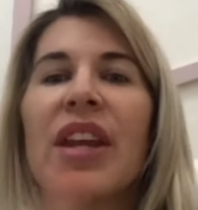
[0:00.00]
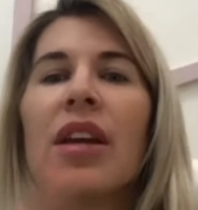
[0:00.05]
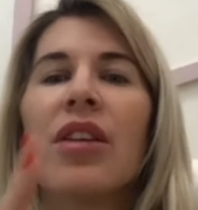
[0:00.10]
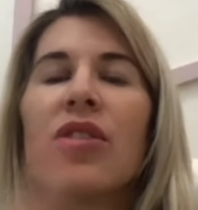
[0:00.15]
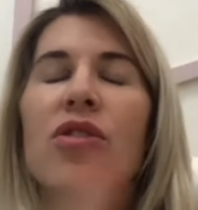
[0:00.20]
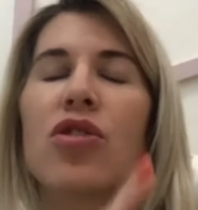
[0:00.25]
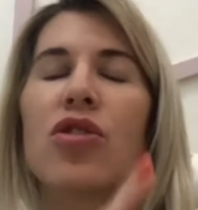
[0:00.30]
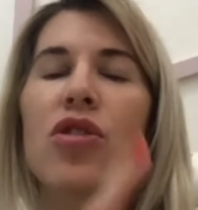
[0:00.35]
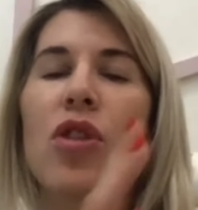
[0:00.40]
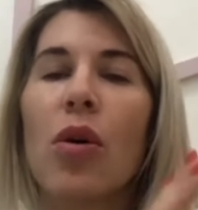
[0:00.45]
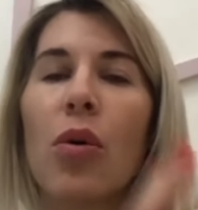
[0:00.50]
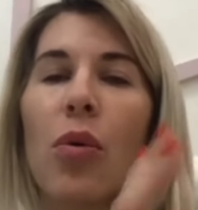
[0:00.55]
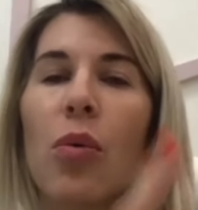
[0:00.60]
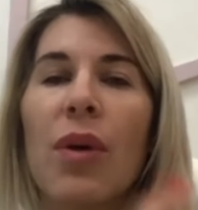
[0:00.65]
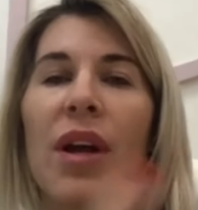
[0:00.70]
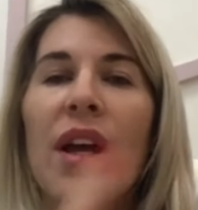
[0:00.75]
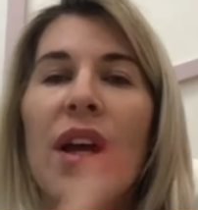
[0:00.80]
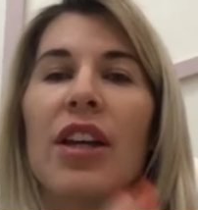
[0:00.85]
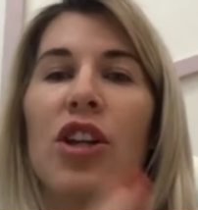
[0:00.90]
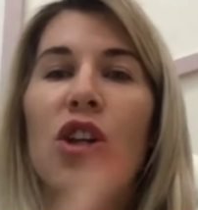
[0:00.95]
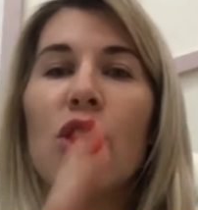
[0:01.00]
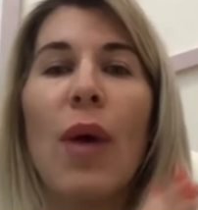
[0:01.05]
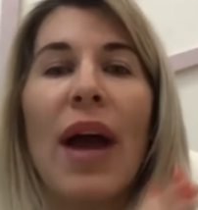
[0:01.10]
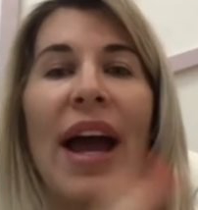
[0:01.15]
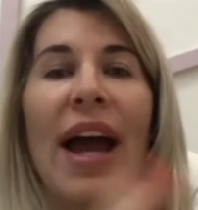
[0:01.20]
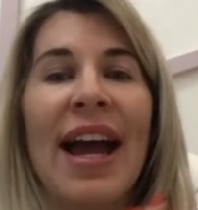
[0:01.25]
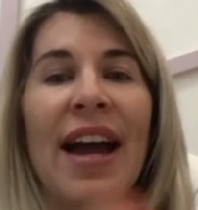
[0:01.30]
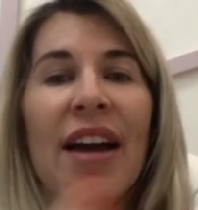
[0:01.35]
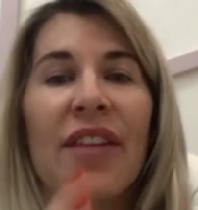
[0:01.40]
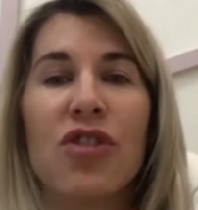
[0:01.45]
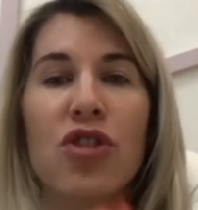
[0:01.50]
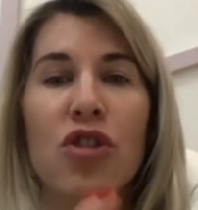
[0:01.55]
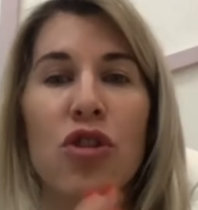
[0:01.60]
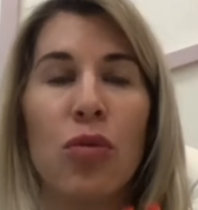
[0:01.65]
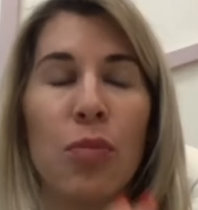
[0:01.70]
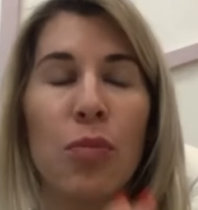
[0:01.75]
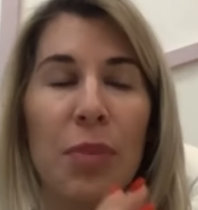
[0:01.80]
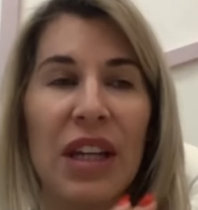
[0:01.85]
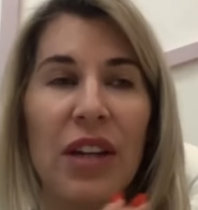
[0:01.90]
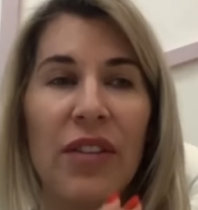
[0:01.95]
So you have
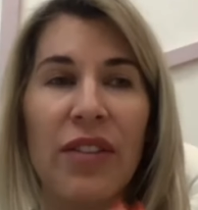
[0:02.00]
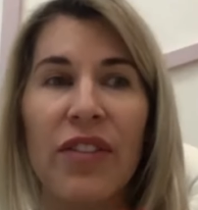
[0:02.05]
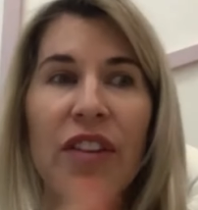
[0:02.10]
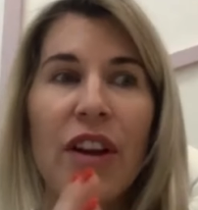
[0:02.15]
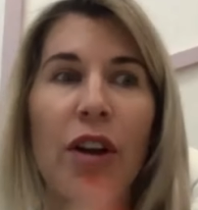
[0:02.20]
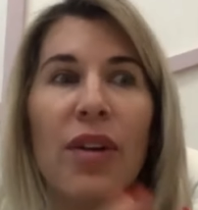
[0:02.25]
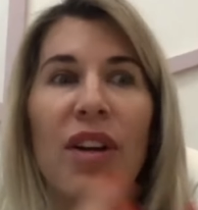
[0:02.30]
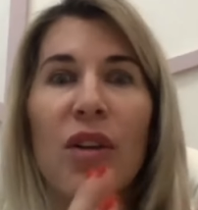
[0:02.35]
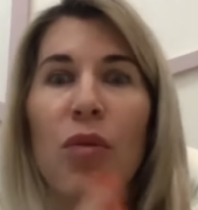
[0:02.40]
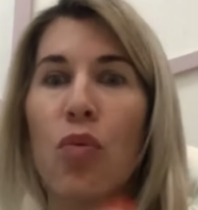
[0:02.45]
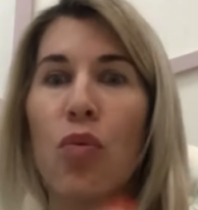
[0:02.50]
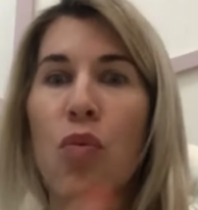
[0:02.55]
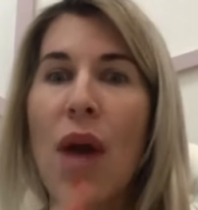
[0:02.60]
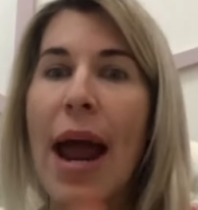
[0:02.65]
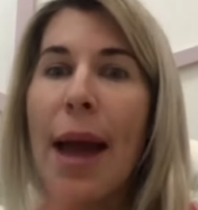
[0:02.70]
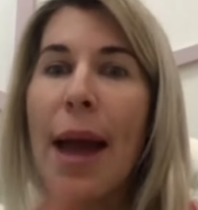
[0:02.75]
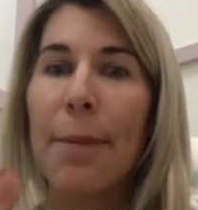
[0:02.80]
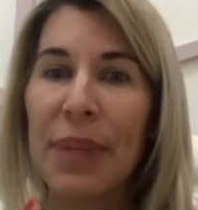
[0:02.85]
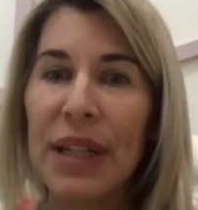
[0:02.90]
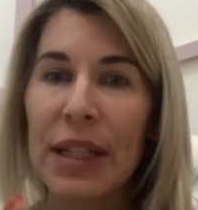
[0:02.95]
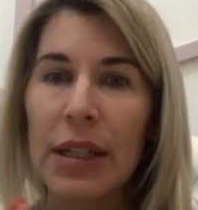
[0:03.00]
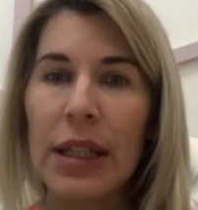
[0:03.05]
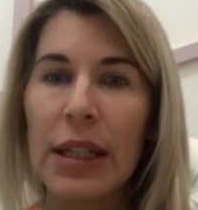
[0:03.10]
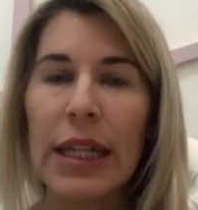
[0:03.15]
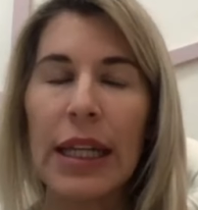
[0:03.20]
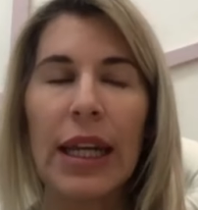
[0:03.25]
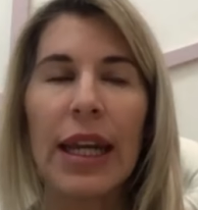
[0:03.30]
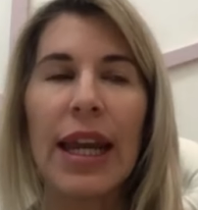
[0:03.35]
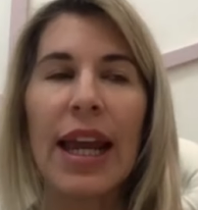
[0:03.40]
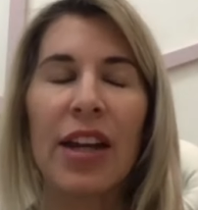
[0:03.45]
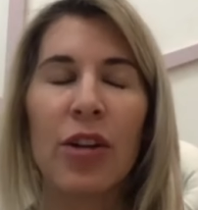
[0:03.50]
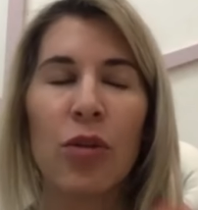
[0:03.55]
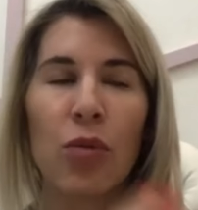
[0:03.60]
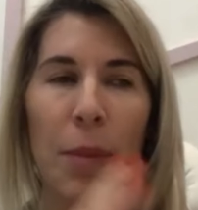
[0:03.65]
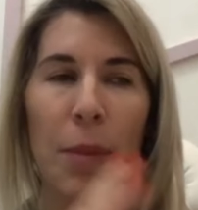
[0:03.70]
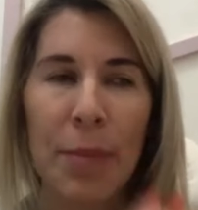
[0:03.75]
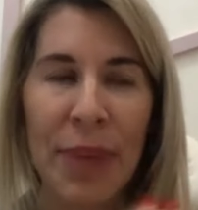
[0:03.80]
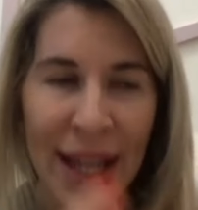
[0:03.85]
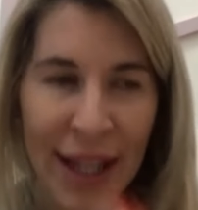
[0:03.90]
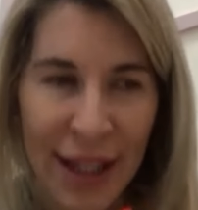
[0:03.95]
to be very rapidly and
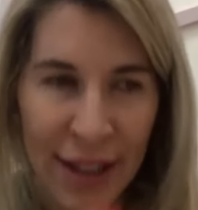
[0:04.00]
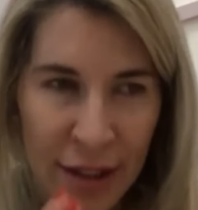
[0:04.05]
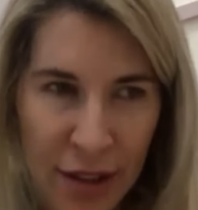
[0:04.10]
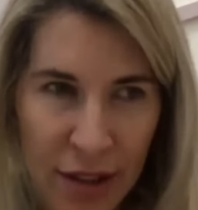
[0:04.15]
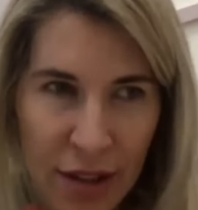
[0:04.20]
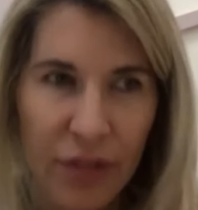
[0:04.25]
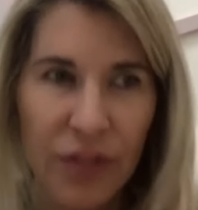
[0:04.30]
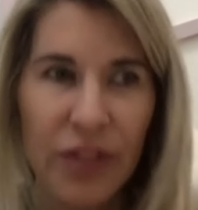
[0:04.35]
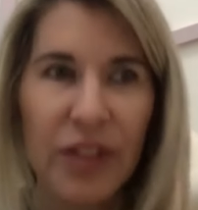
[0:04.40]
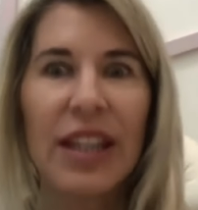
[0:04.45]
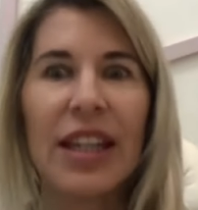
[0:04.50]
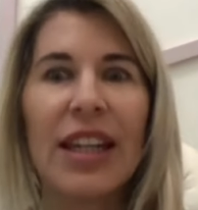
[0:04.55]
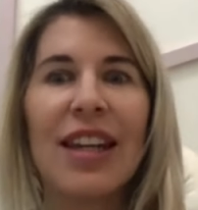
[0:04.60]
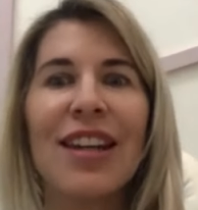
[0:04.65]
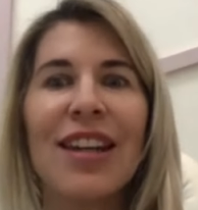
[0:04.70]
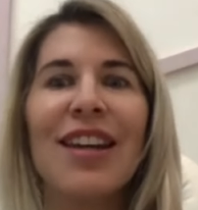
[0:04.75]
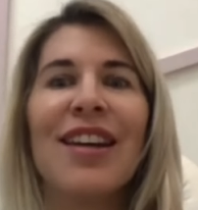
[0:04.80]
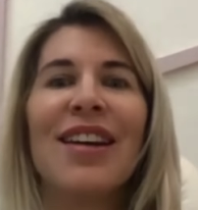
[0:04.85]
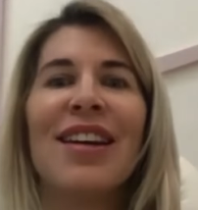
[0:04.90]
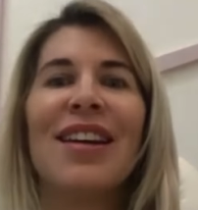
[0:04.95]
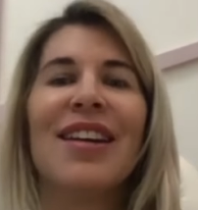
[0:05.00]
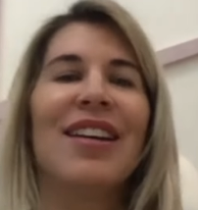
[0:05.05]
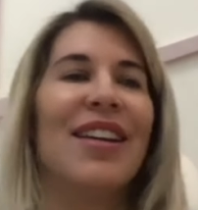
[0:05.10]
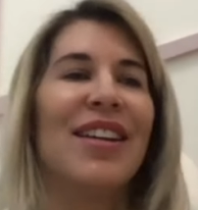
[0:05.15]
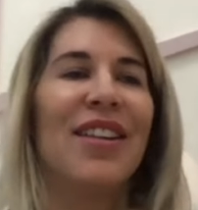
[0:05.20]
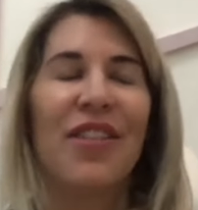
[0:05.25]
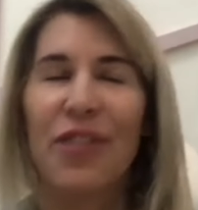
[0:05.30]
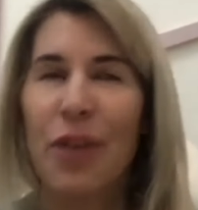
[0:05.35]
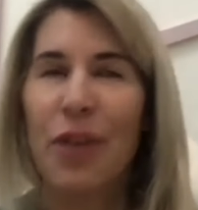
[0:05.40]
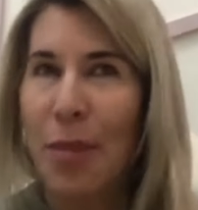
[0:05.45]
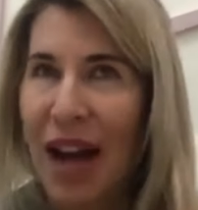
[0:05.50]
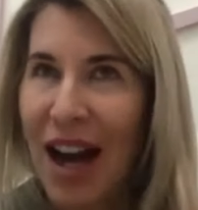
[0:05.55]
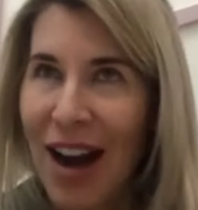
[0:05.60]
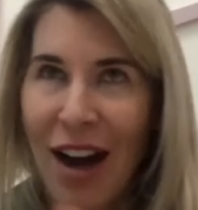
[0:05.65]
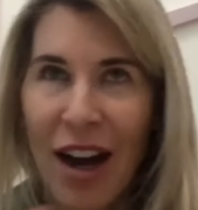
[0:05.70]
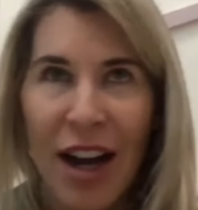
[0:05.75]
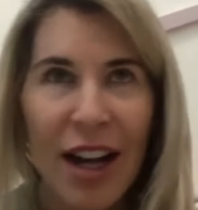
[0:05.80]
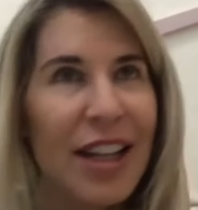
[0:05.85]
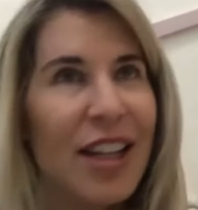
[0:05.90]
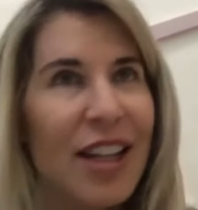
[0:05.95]
repetitively, from a
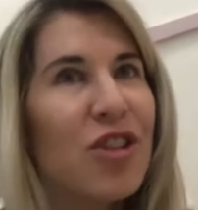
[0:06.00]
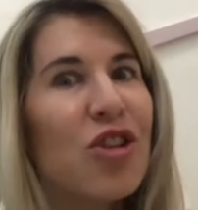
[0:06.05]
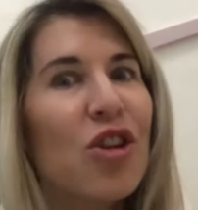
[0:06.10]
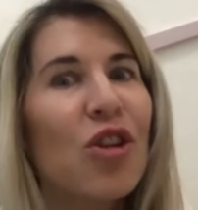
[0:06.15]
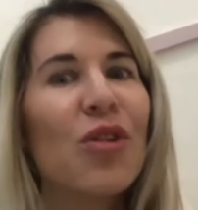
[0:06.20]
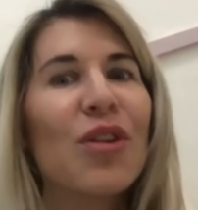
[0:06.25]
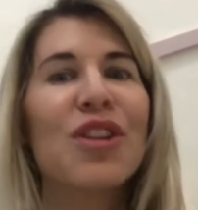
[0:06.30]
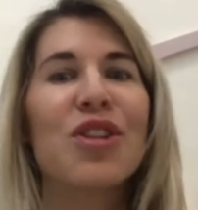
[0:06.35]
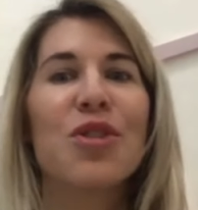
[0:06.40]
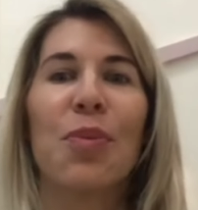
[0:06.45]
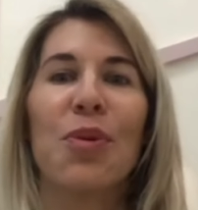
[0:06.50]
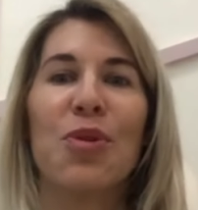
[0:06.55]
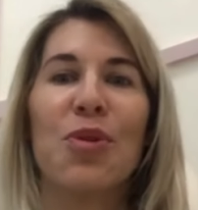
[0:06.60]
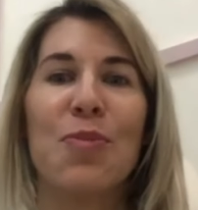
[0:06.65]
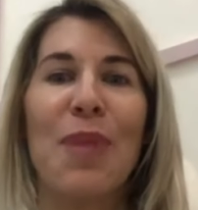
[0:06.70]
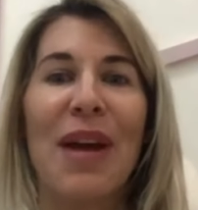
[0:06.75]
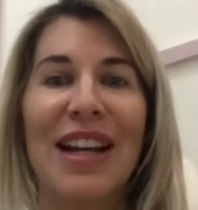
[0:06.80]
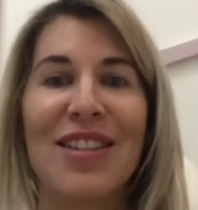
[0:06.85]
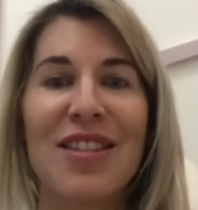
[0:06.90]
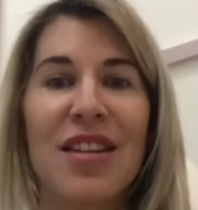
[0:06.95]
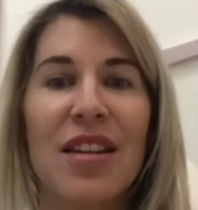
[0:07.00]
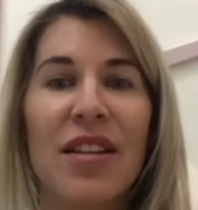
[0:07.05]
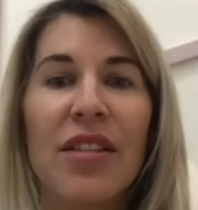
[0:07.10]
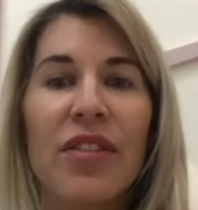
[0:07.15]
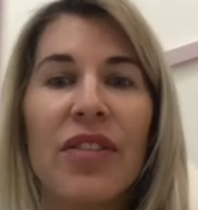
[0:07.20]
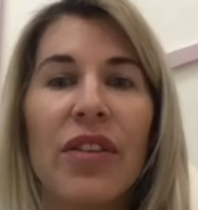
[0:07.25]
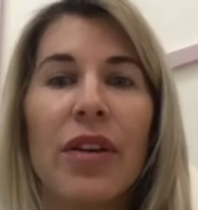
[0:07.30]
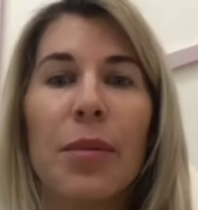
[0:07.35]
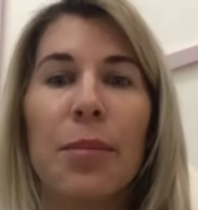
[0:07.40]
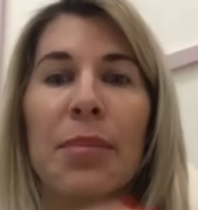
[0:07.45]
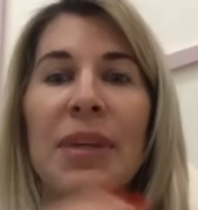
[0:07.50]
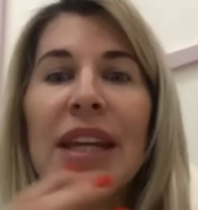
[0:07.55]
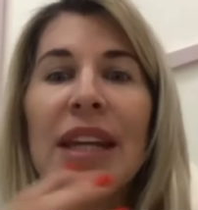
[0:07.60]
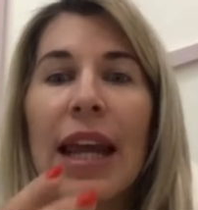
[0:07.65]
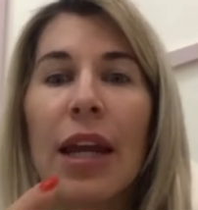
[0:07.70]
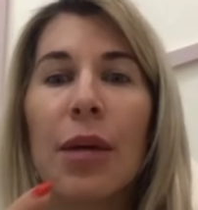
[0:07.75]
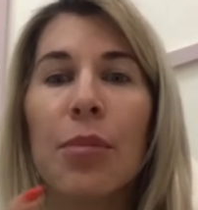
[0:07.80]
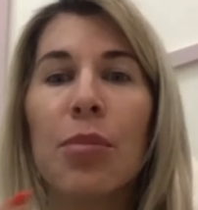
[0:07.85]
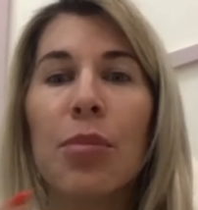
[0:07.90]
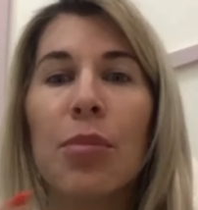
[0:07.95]
high endurance perspective,
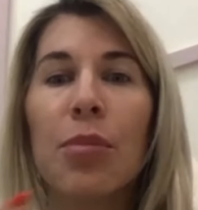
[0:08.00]
be able